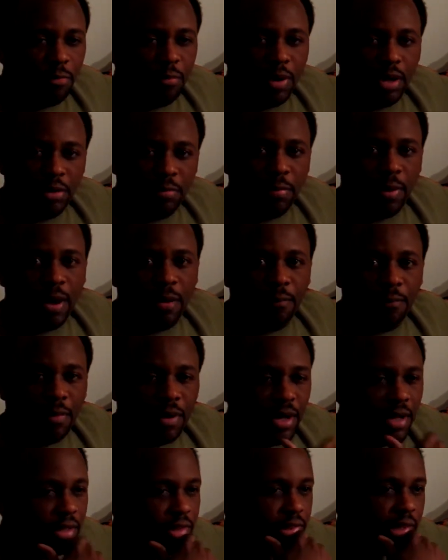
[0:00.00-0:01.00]
month by
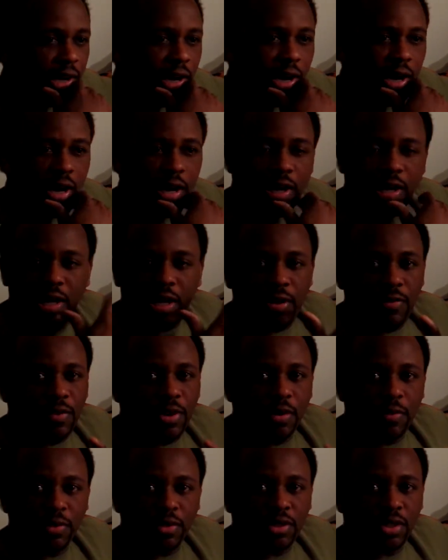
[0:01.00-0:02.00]
month, or
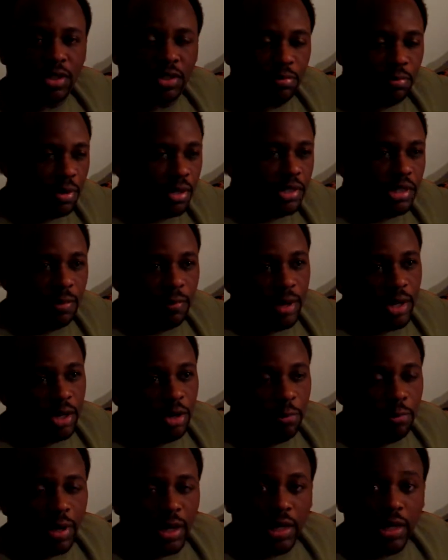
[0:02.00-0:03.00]
even every 6 months. I might
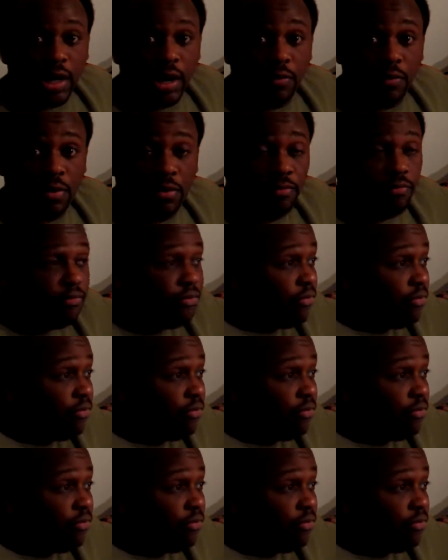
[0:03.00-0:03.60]
go back every